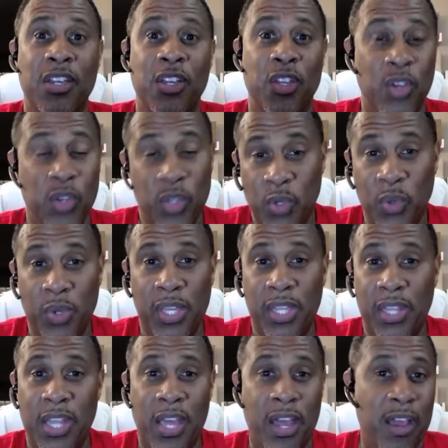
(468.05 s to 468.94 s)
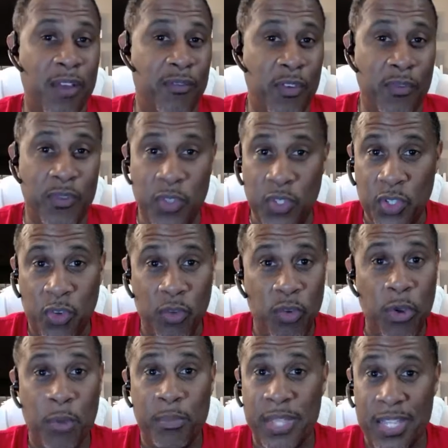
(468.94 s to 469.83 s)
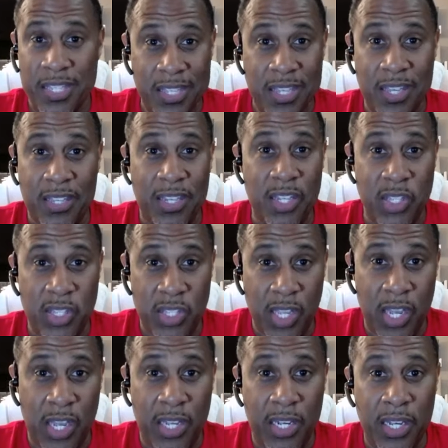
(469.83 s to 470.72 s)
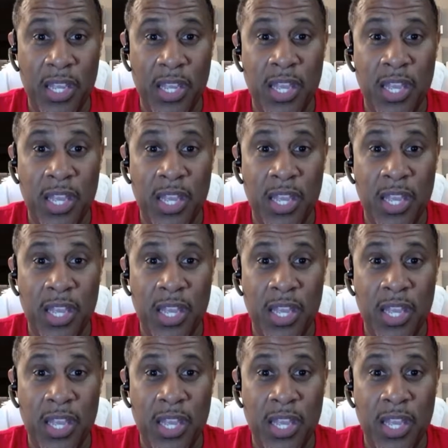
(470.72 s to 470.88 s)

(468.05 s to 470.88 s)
You're doing it live. If you screw up, that's it. It's done.